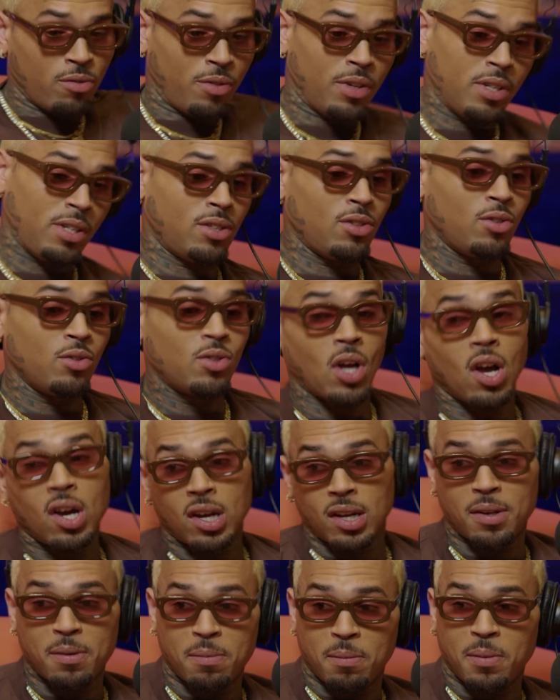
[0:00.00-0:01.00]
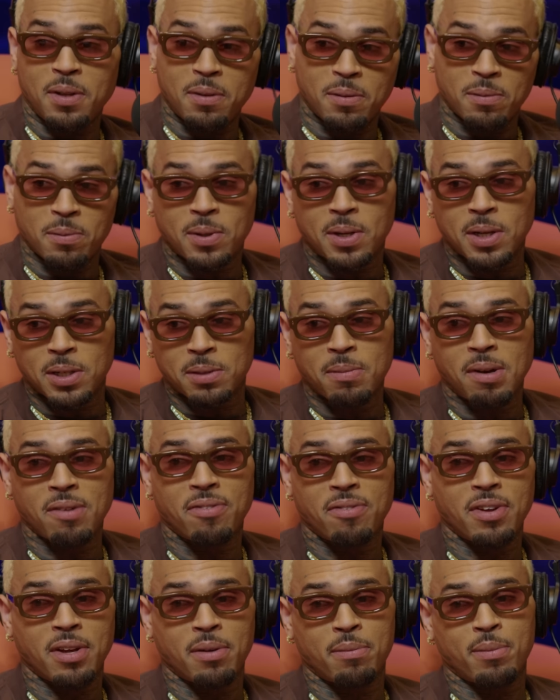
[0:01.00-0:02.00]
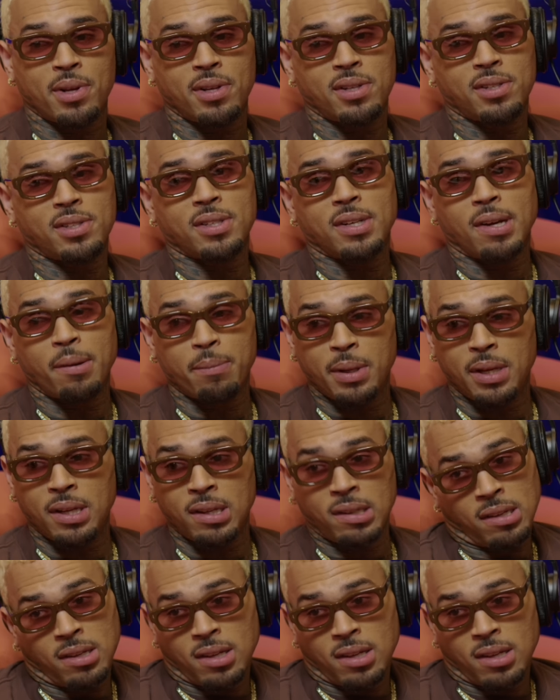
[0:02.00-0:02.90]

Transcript: reason you talking to me is because of my fan base. I mean,